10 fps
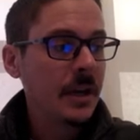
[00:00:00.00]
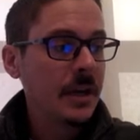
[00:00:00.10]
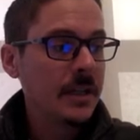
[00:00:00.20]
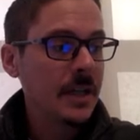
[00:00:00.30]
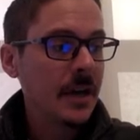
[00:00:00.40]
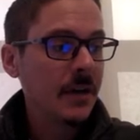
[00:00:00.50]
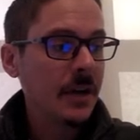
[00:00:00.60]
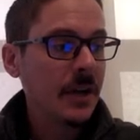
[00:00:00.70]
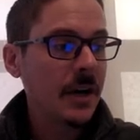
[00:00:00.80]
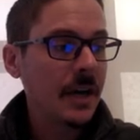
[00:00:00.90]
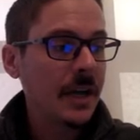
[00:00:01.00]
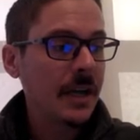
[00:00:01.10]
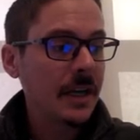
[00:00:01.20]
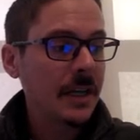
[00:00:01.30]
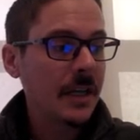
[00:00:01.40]
Down here I can
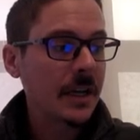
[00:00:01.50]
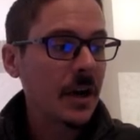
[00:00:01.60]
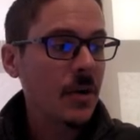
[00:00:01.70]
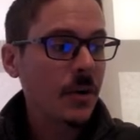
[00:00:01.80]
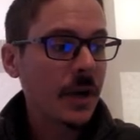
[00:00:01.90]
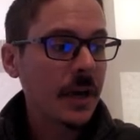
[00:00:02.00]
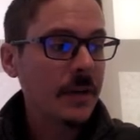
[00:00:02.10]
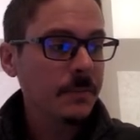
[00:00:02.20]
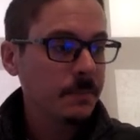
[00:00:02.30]
click OK,